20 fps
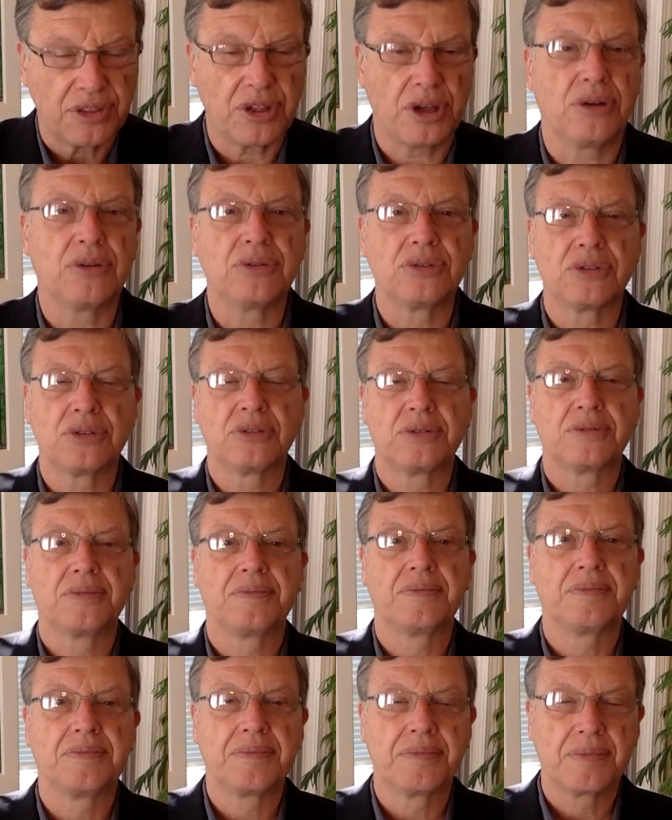those
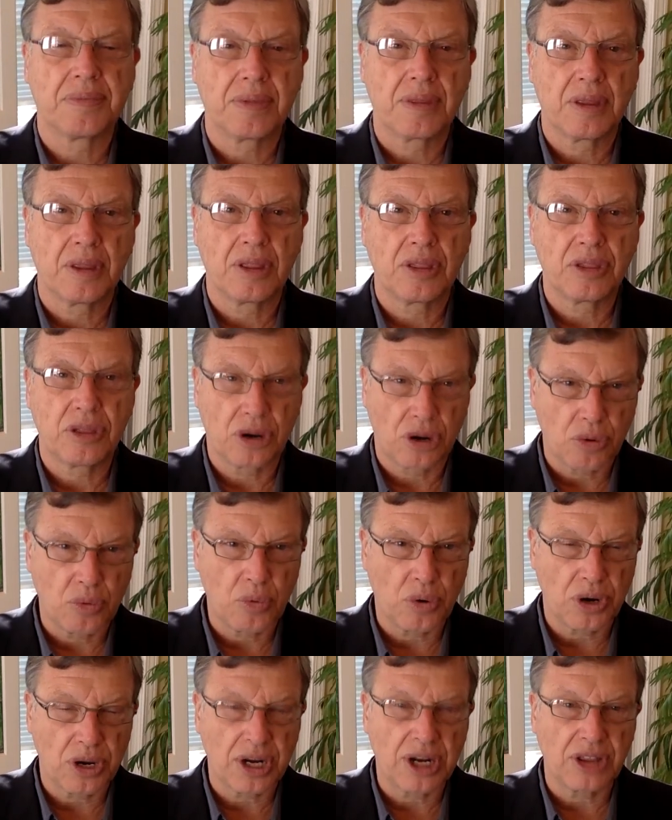that are
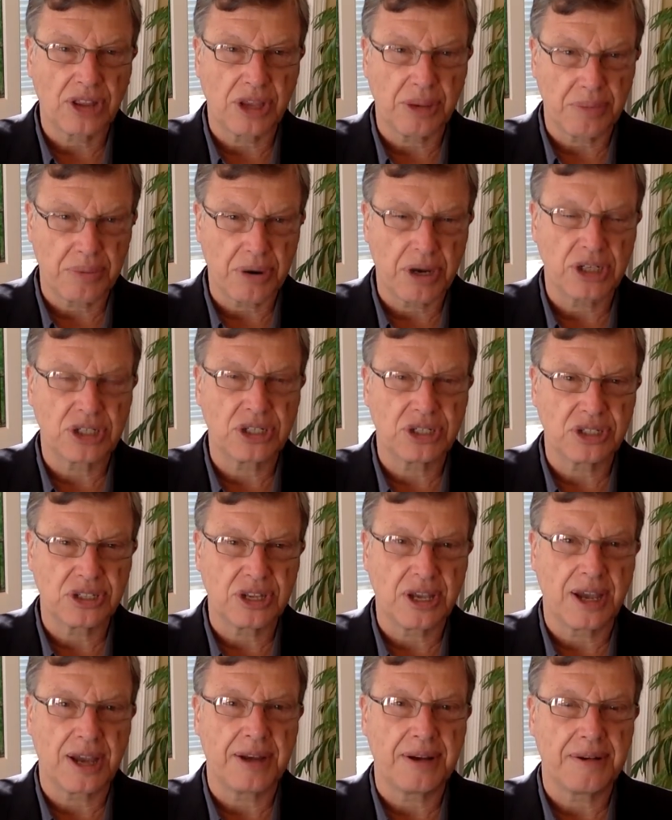working on the oppression
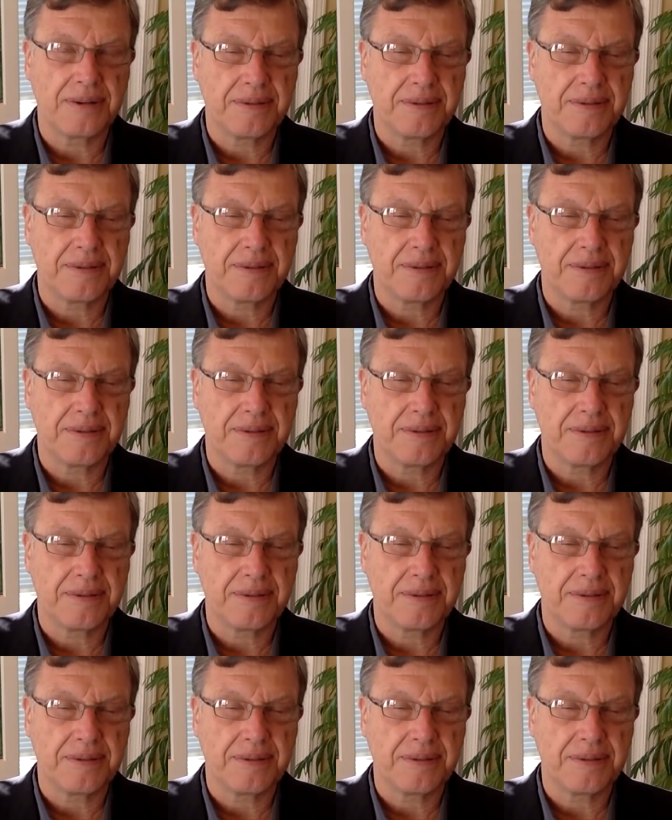side.